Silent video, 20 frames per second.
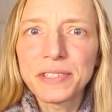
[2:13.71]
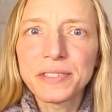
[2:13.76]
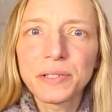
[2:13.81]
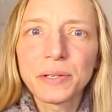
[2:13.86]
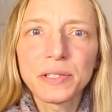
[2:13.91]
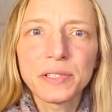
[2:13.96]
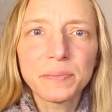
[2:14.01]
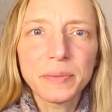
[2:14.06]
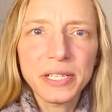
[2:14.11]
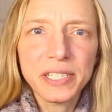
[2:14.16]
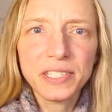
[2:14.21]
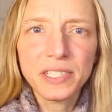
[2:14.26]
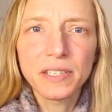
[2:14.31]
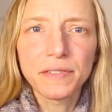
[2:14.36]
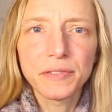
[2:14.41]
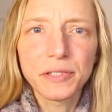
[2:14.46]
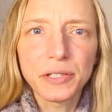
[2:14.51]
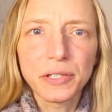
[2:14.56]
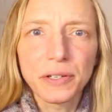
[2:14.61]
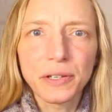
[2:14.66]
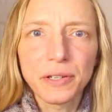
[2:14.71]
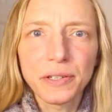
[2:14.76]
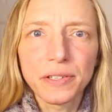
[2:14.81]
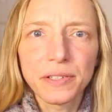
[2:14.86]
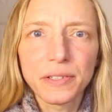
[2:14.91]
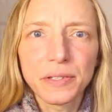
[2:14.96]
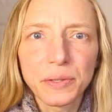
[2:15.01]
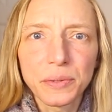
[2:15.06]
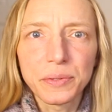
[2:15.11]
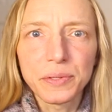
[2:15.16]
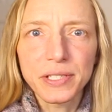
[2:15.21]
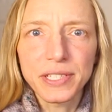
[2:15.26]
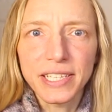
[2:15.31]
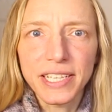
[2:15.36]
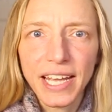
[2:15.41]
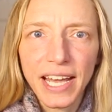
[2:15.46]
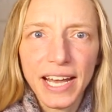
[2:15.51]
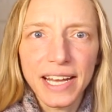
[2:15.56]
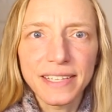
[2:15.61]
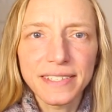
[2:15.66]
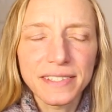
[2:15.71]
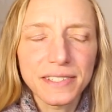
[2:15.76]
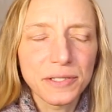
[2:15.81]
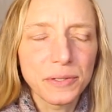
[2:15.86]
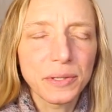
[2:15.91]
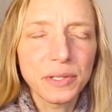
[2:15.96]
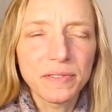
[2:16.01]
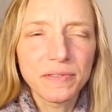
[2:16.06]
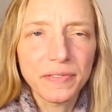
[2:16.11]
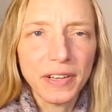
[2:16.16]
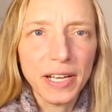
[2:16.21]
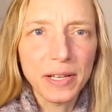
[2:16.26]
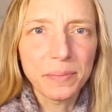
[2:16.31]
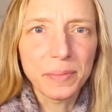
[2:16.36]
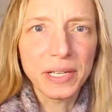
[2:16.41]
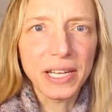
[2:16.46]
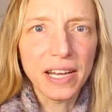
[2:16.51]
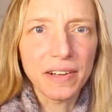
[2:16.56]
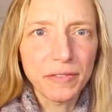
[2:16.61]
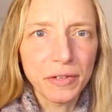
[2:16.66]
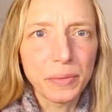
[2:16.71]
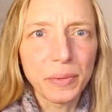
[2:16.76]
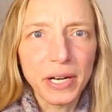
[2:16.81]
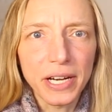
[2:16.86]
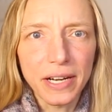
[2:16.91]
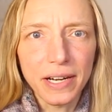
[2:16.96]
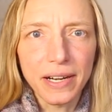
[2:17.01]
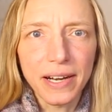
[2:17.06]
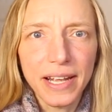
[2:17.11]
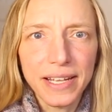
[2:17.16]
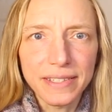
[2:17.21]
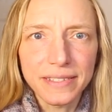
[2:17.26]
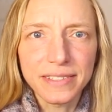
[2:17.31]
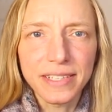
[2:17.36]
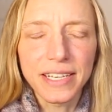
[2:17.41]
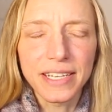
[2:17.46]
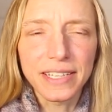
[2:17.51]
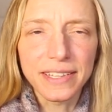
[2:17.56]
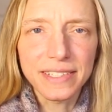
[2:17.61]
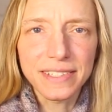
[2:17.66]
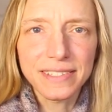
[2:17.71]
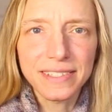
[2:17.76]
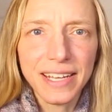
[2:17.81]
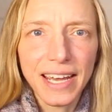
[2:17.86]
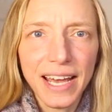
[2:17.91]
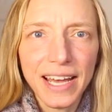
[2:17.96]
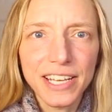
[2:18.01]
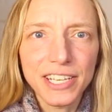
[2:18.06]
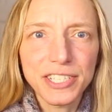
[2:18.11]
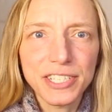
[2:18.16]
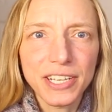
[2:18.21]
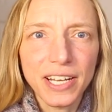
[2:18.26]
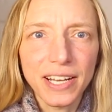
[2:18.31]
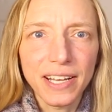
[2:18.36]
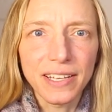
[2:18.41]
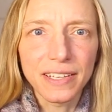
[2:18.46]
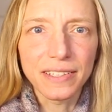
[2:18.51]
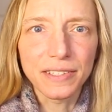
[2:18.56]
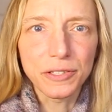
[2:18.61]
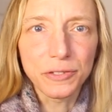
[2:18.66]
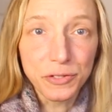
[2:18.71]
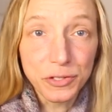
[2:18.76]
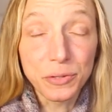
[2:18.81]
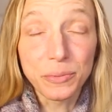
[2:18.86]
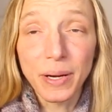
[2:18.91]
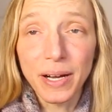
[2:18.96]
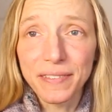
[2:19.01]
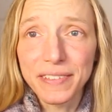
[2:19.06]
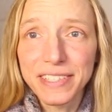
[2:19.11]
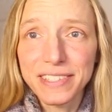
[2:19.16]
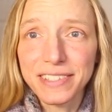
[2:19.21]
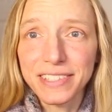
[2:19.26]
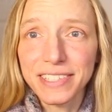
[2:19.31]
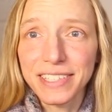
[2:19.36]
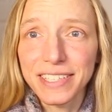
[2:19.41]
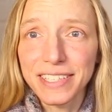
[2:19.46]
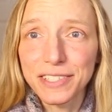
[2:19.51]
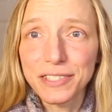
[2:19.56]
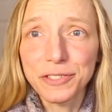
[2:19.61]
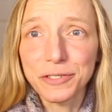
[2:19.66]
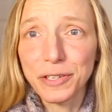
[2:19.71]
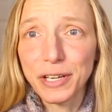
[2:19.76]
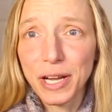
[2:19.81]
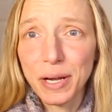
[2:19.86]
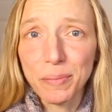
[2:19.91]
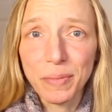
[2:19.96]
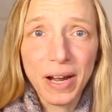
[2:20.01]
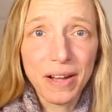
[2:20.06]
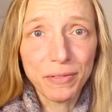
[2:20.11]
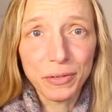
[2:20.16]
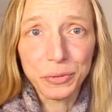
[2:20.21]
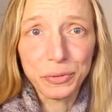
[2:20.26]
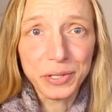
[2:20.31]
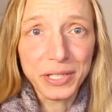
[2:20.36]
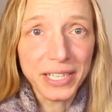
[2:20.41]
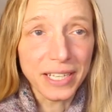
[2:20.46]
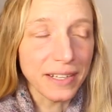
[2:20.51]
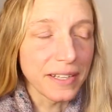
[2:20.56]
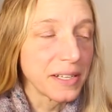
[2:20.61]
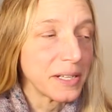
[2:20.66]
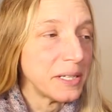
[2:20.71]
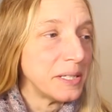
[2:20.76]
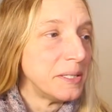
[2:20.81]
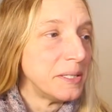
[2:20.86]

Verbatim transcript: So especially if you're new to the cast, you can find me everywhere as Knitting the Stash on YouTube, obviously, Instagram, Ravelry,